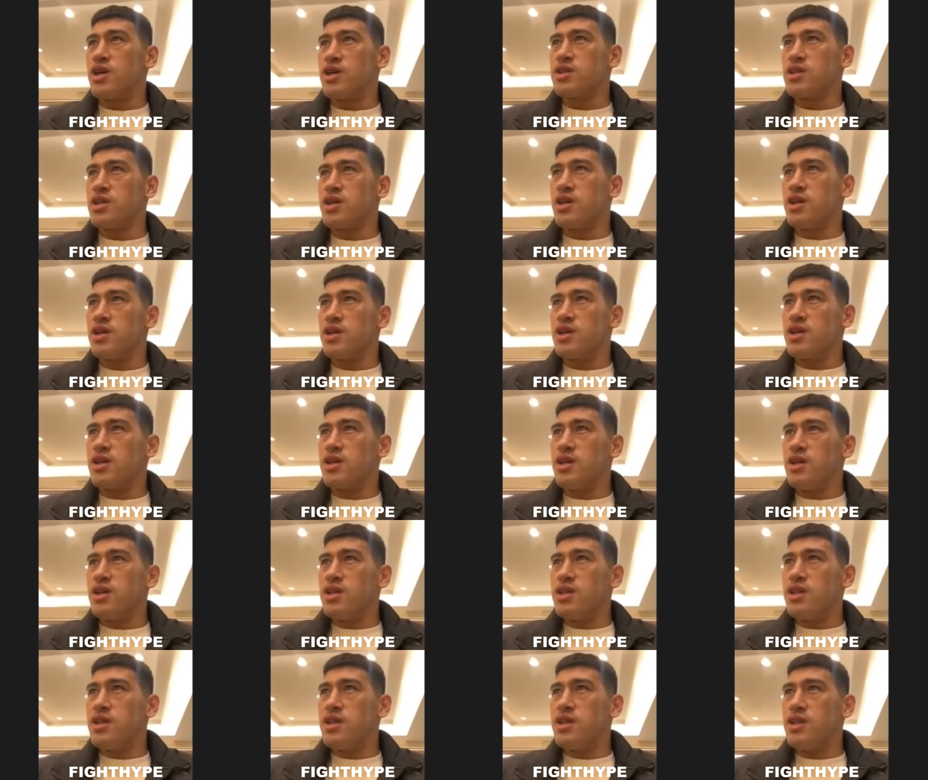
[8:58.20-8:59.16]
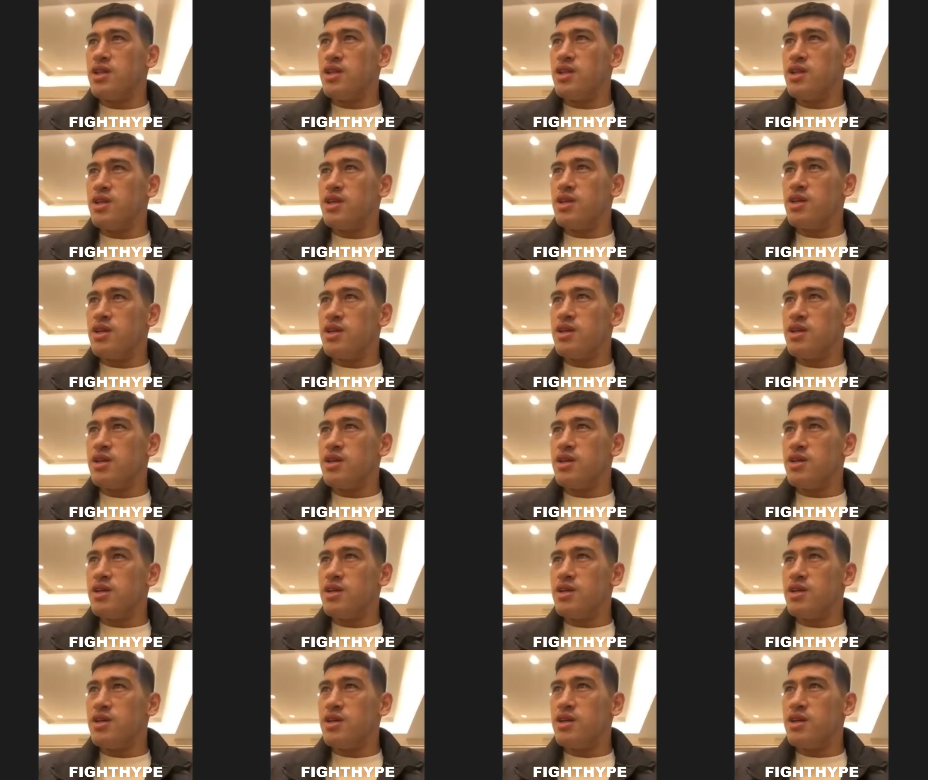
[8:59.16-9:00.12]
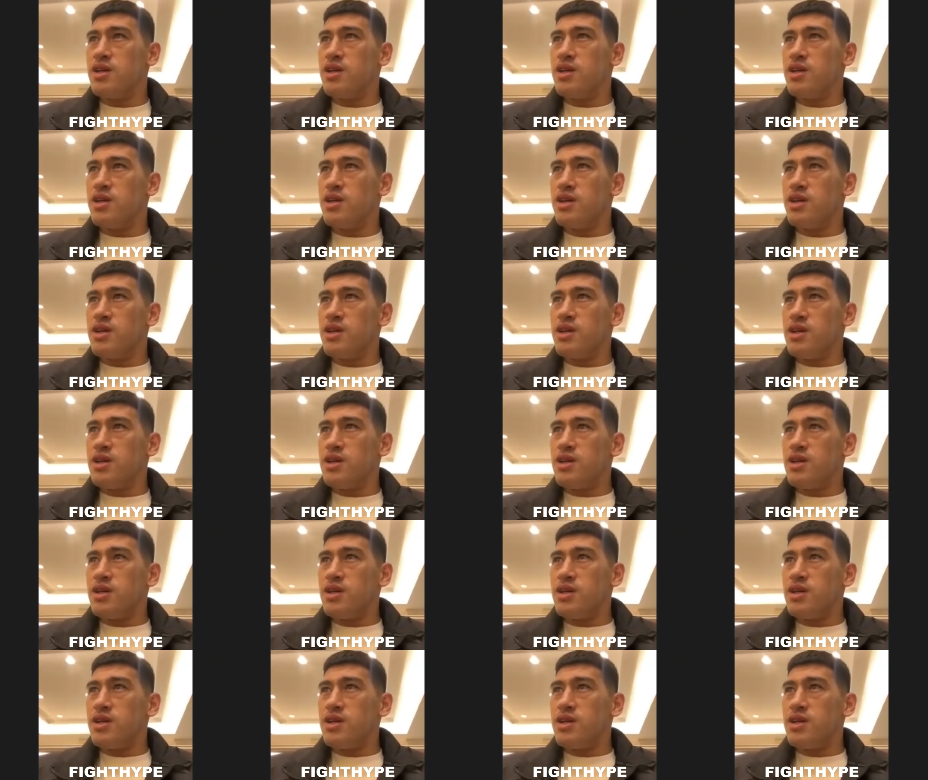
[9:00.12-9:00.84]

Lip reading: [no speech]